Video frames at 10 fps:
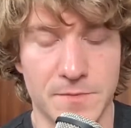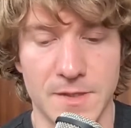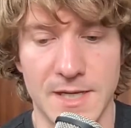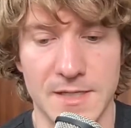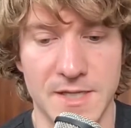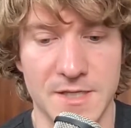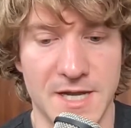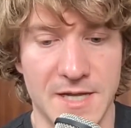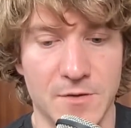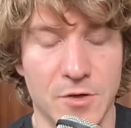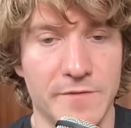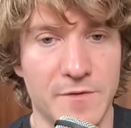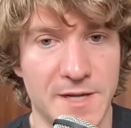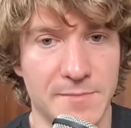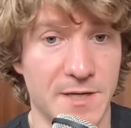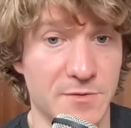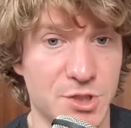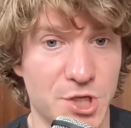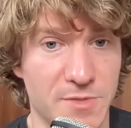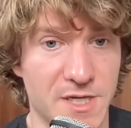And then you had the Holy Roman Empire, was
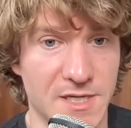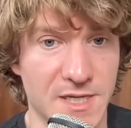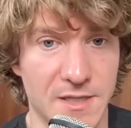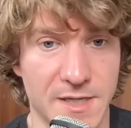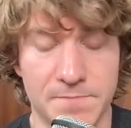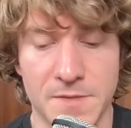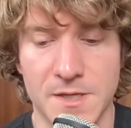Germany and Italy.